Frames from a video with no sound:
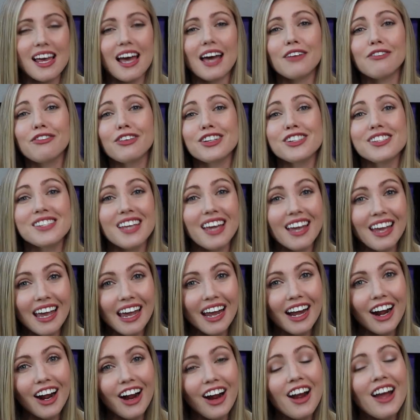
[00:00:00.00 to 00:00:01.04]
and for
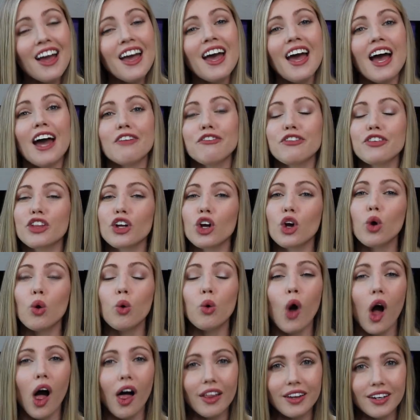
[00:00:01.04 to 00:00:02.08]
skincare and for the
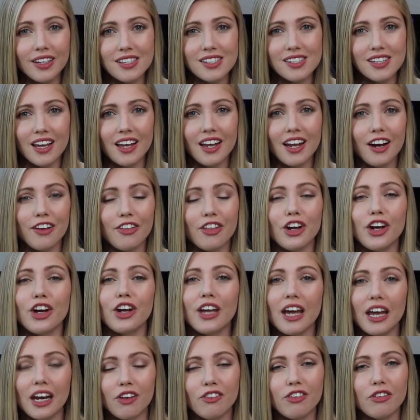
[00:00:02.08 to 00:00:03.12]
quality skincare that you're
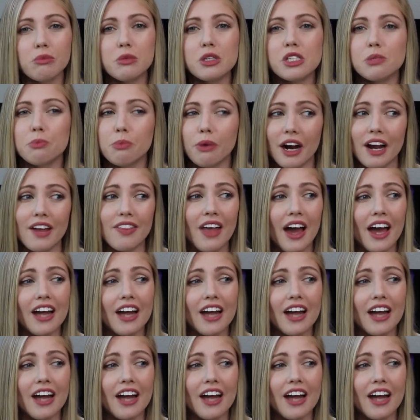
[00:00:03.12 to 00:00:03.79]
getting from this brand,